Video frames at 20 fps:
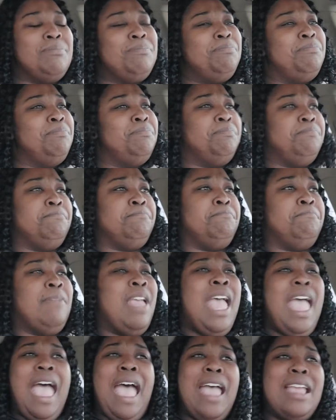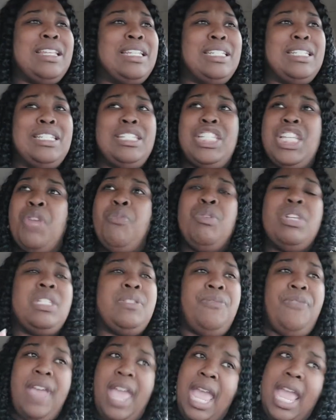mm, she
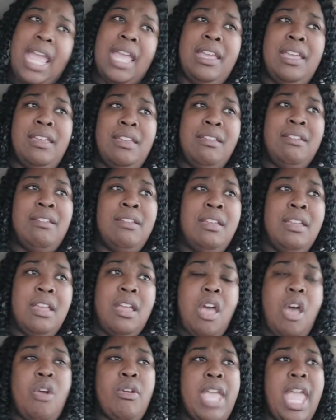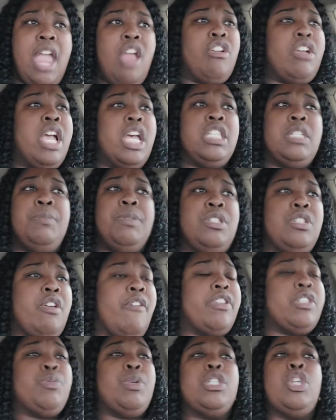was vague okay her customer
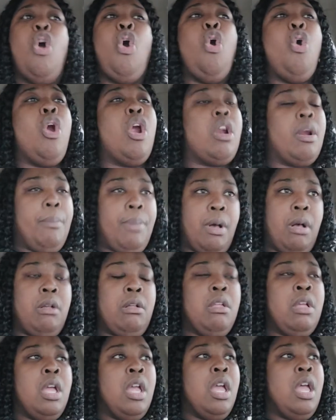service was horrible